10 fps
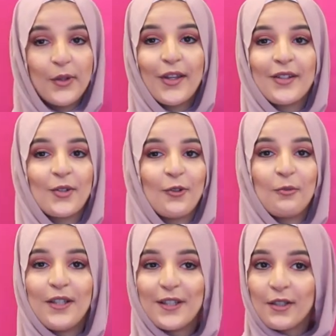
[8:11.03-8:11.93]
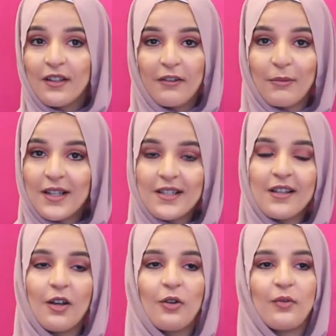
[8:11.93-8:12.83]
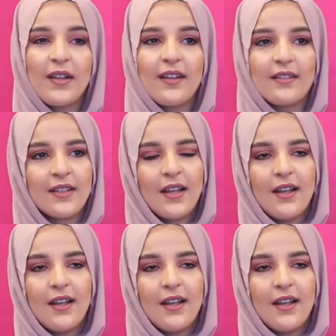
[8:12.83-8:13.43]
that told me to love myself and